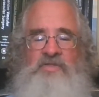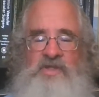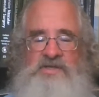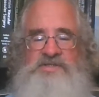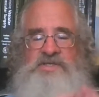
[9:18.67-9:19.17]

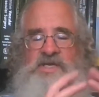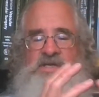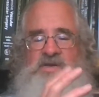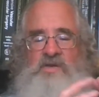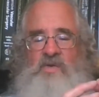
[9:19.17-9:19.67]

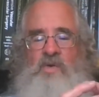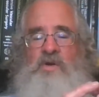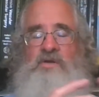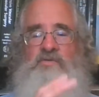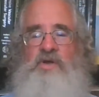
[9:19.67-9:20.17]
thin-skinned
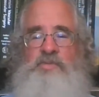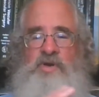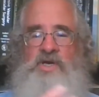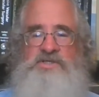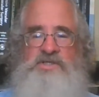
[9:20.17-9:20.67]
organ of
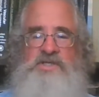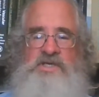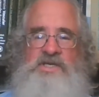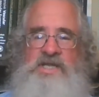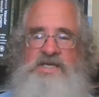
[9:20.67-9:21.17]
reproduction that
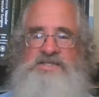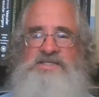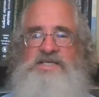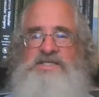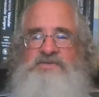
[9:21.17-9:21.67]
contains
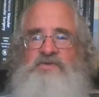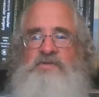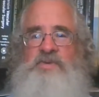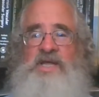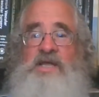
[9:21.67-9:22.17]
seeds for
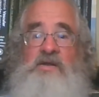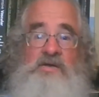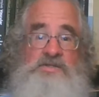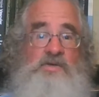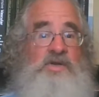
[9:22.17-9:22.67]
the plant,
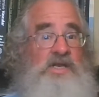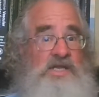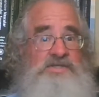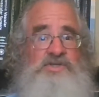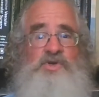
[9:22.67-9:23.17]
also
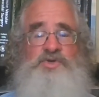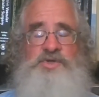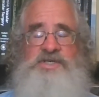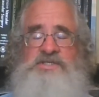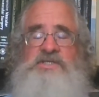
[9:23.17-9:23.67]
contains
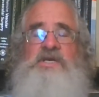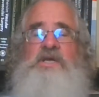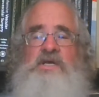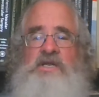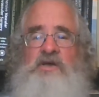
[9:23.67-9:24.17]
nutrients
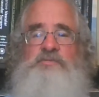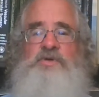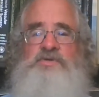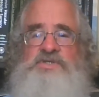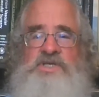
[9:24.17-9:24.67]
to help
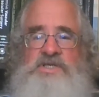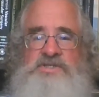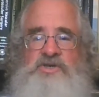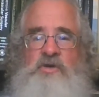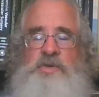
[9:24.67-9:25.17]
those seeds
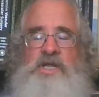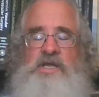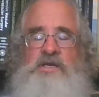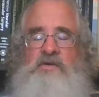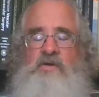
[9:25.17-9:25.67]

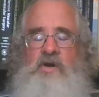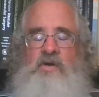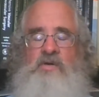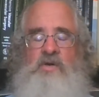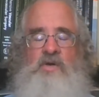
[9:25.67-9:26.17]
germinate and
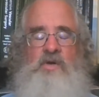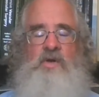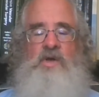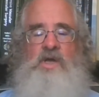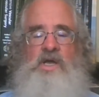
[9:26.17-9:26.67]
grow.
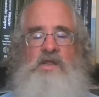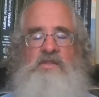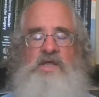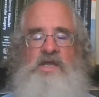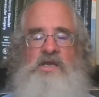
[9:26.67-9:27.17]
And
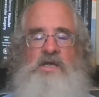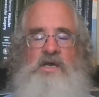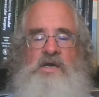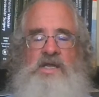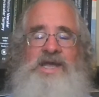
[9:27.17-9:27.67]
then
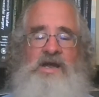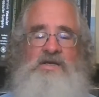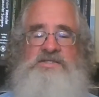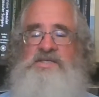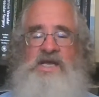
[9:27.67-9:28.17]

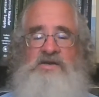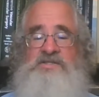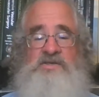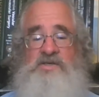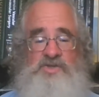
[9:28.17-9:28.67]
carrots.
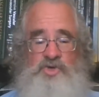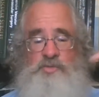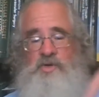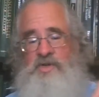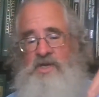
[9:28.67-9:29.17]
Carrots are a
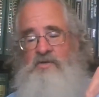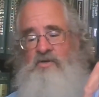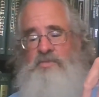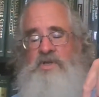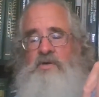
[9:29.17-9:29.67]
tuber. They
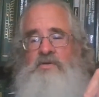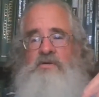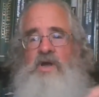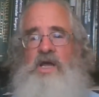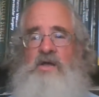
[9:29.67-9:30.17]
grow below the
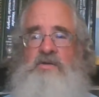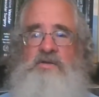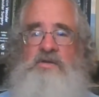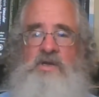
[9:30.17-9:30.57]
ground.